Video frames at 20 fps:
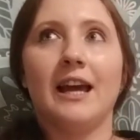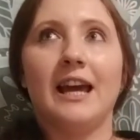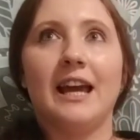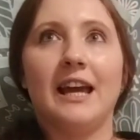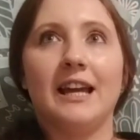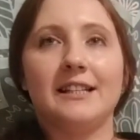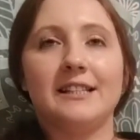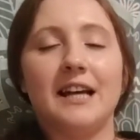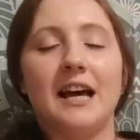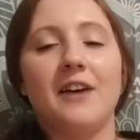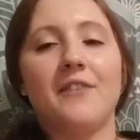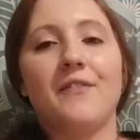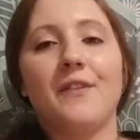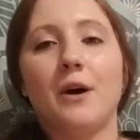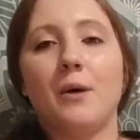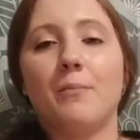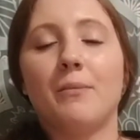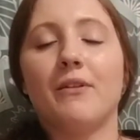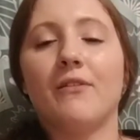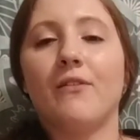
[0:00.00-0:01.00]
And I
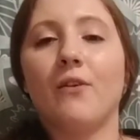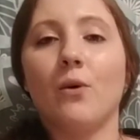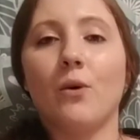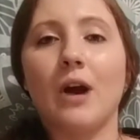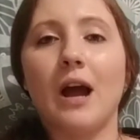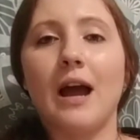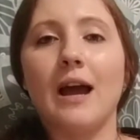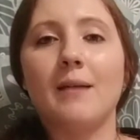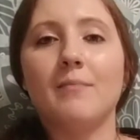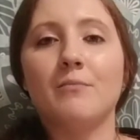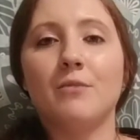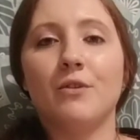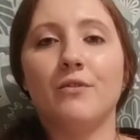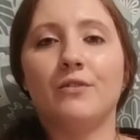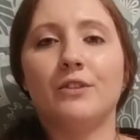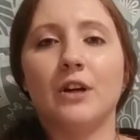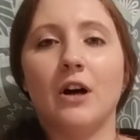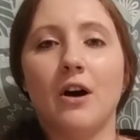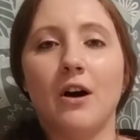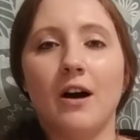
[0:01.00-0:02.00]
felt before I
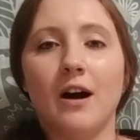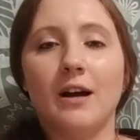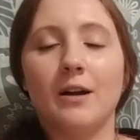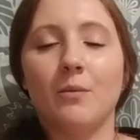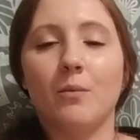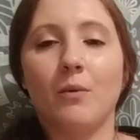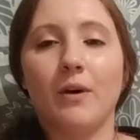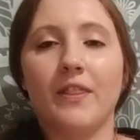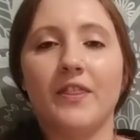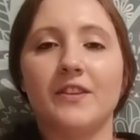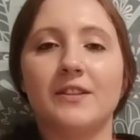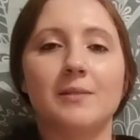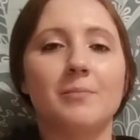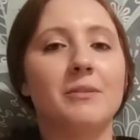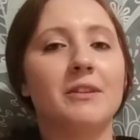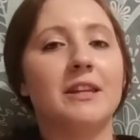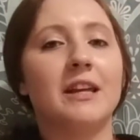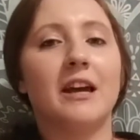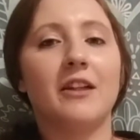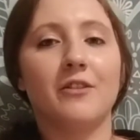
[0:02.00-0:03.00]
moved on with
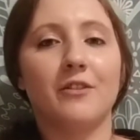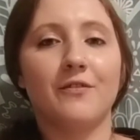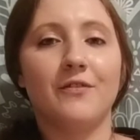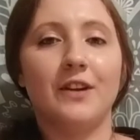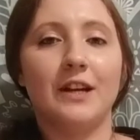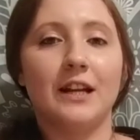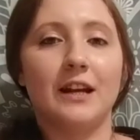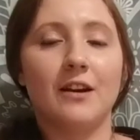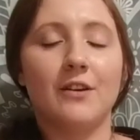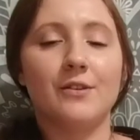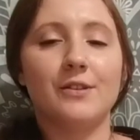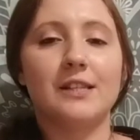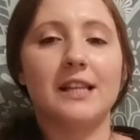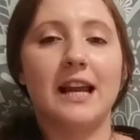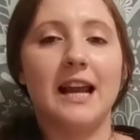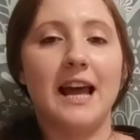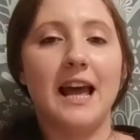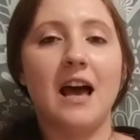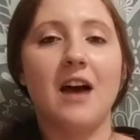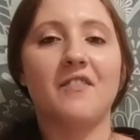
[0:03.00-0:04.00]
some of the other videos
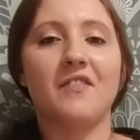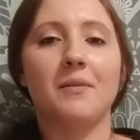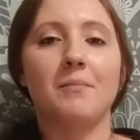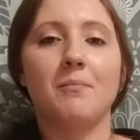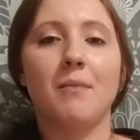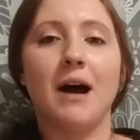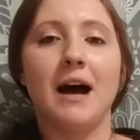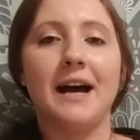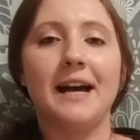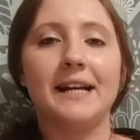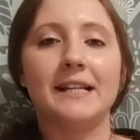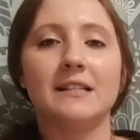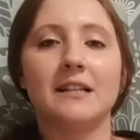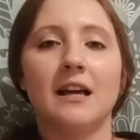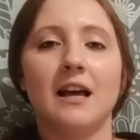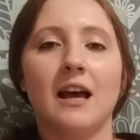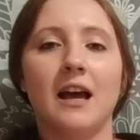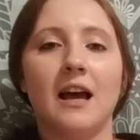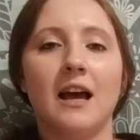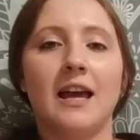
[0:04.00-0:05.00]
that I have in mind,
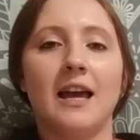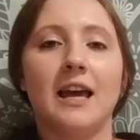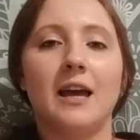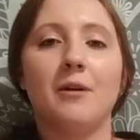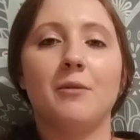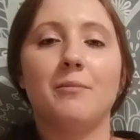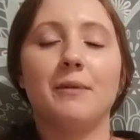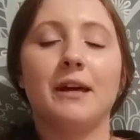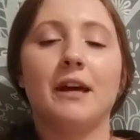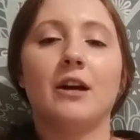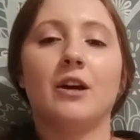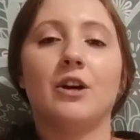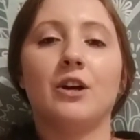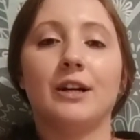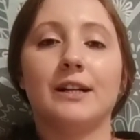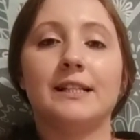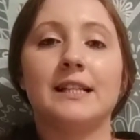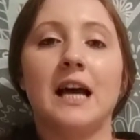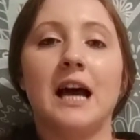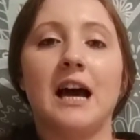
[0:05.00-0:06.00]
it would be a
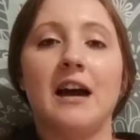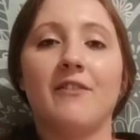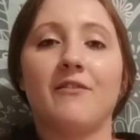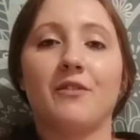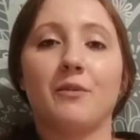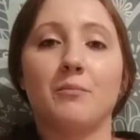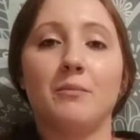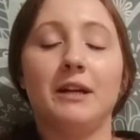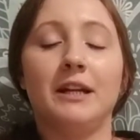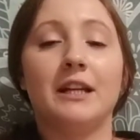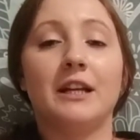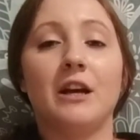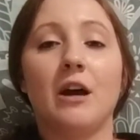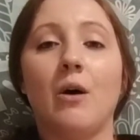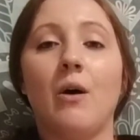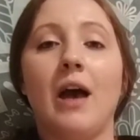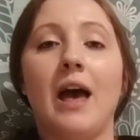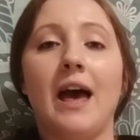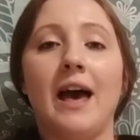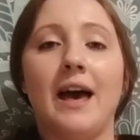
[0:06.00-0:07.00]
good time for me to
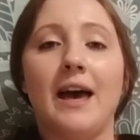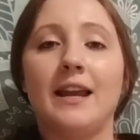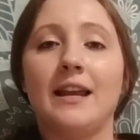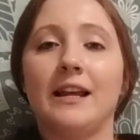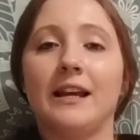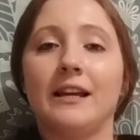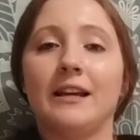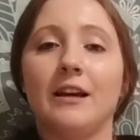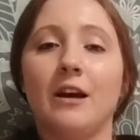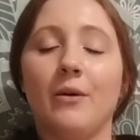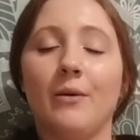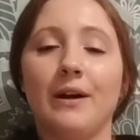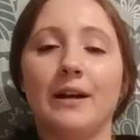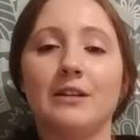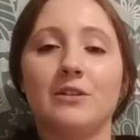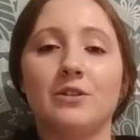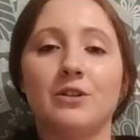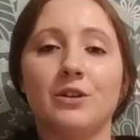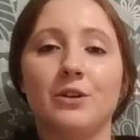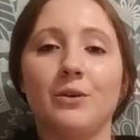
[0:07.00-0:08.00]
go ahead and go
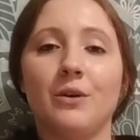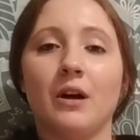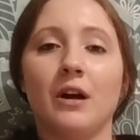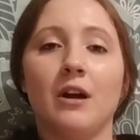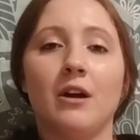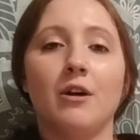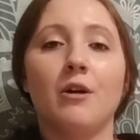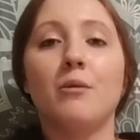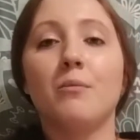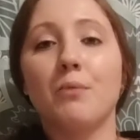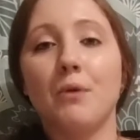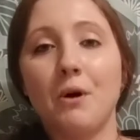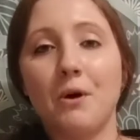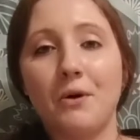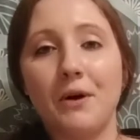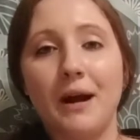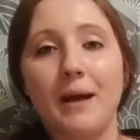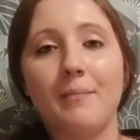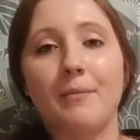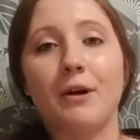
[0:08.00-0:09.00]
into
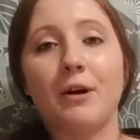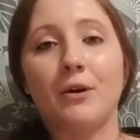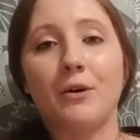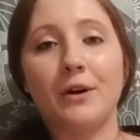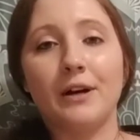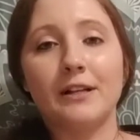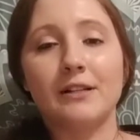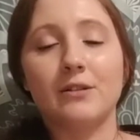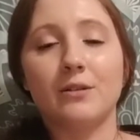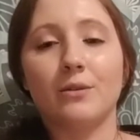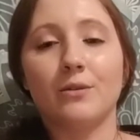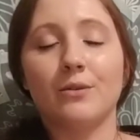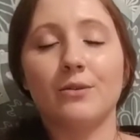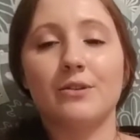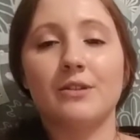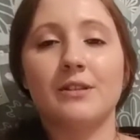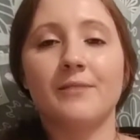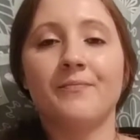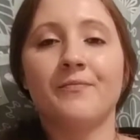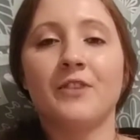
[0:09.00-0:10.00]
program your
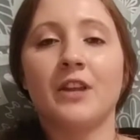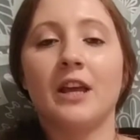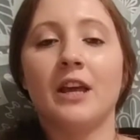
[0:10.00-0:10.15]
crystals.